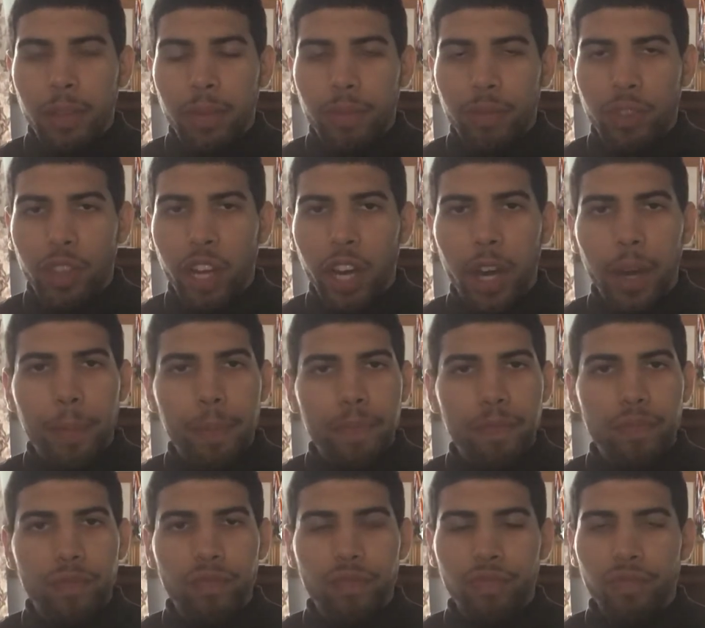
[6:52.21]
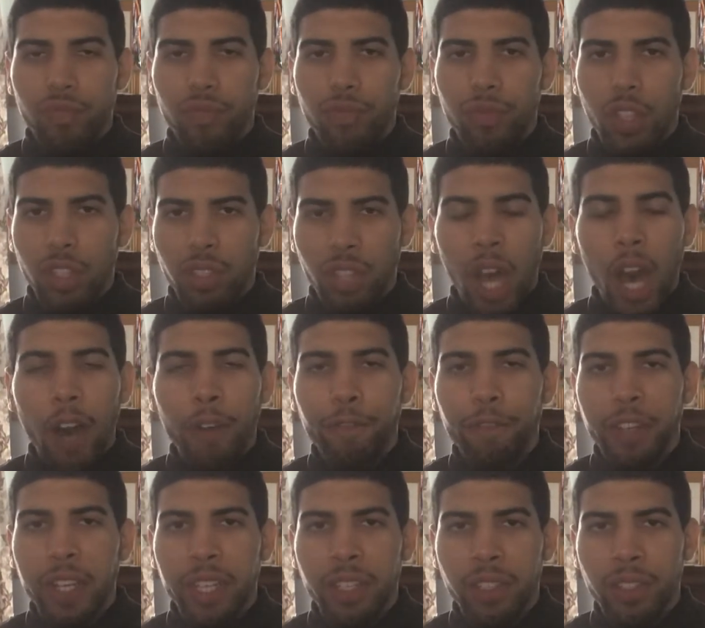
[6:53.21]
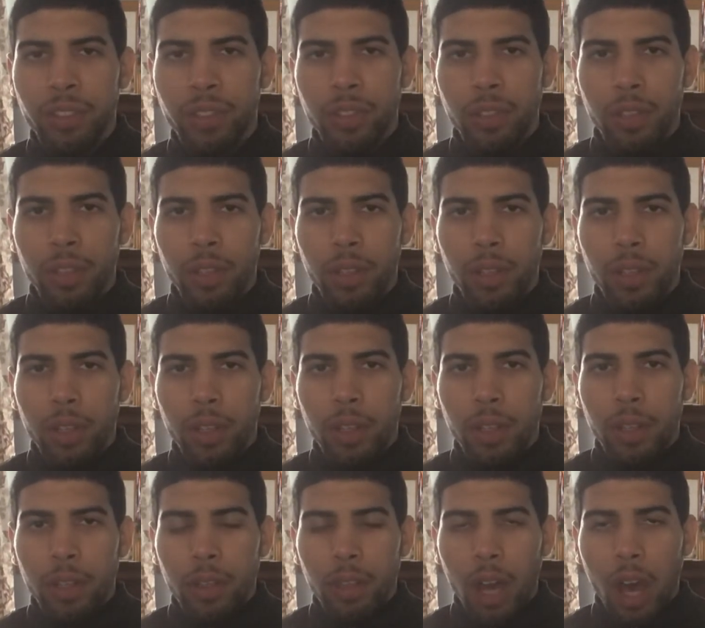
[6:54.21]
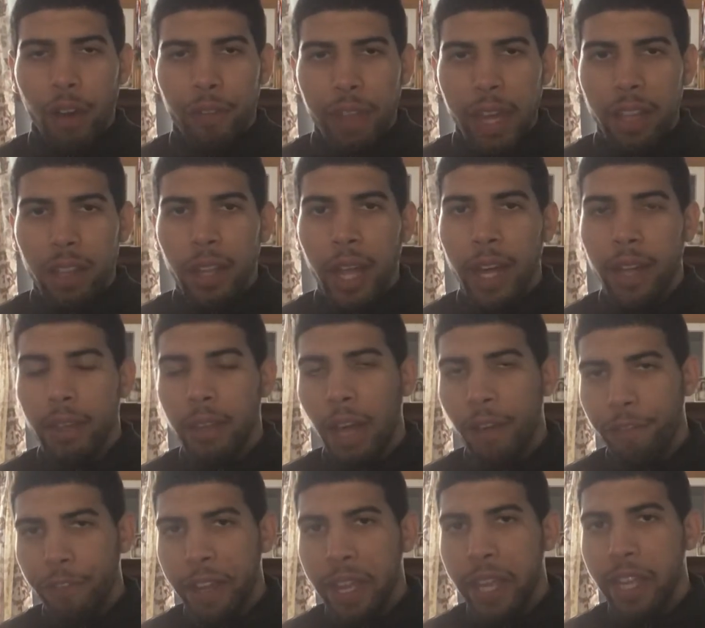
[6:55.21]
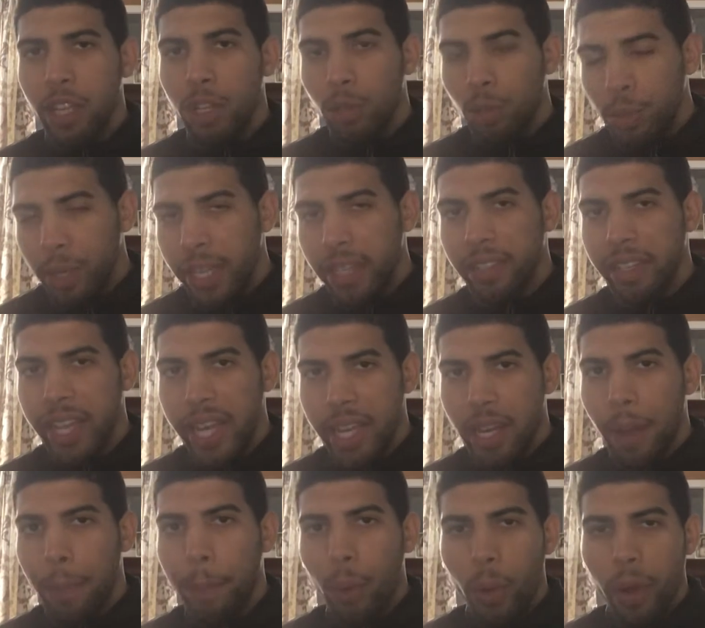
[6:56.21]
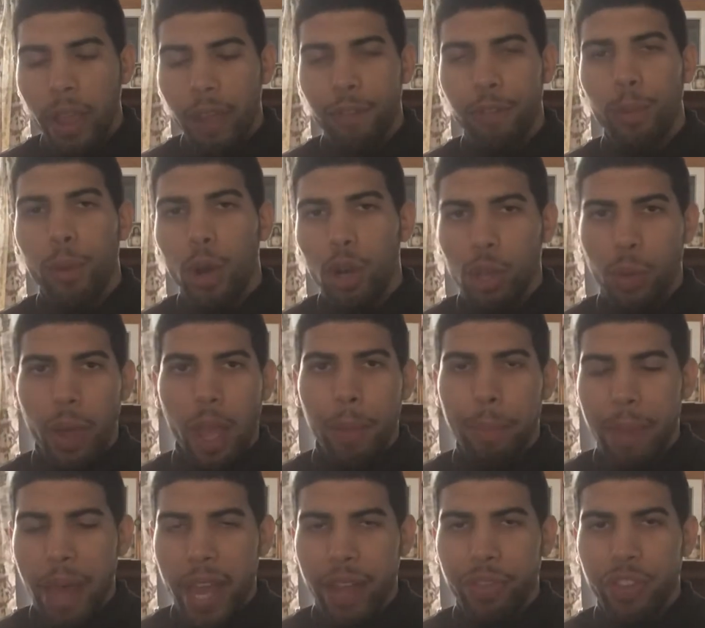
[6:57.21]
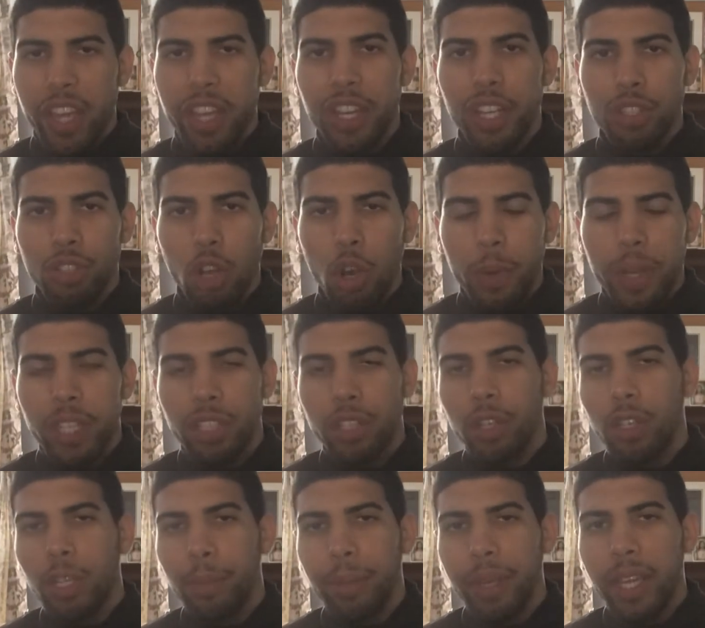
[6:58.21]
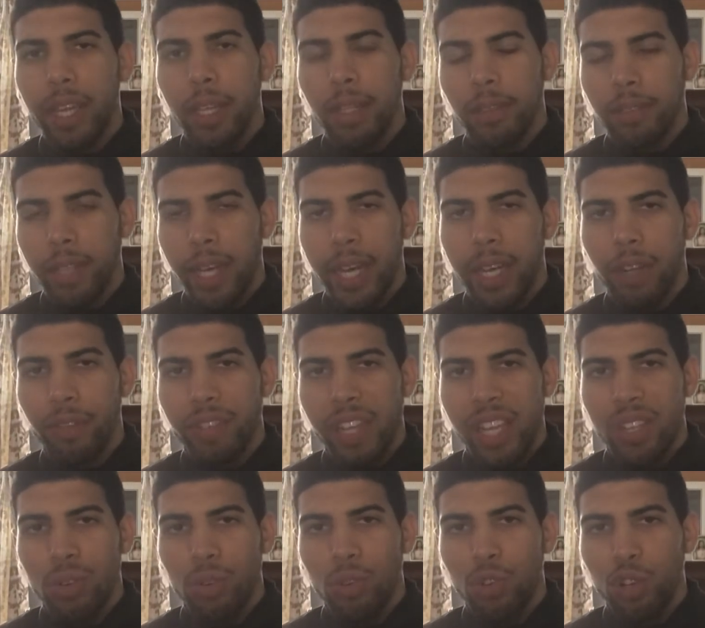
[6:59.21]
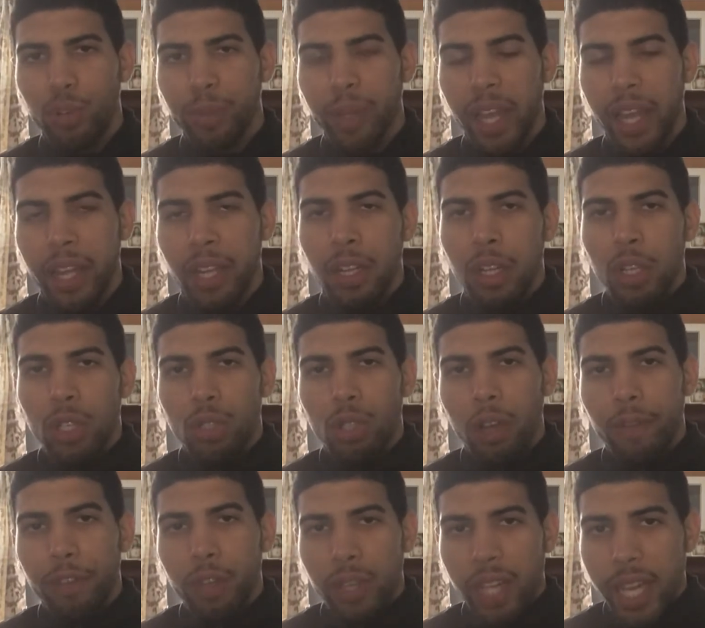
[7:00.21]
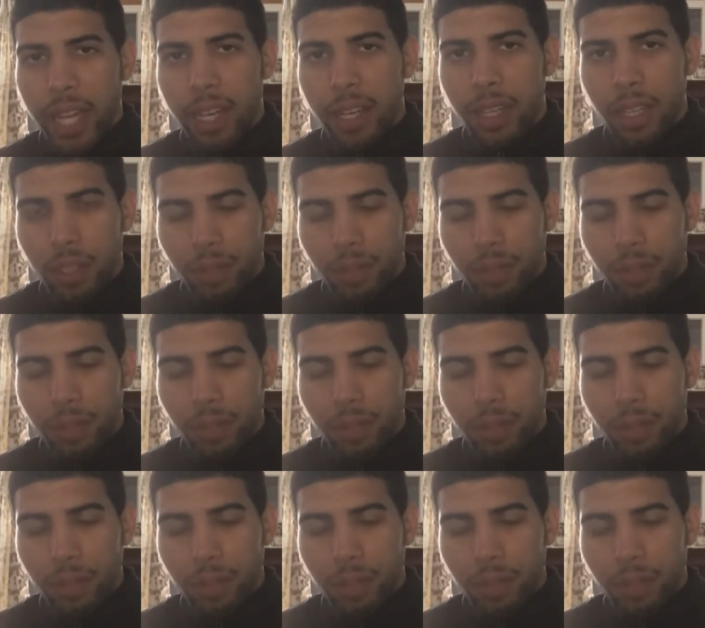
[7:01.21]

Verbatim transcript: the the toughness of that La Lafayette, Louisiana boy from all the way back then is always going to be inside of Daniel Cormier. So if you get in his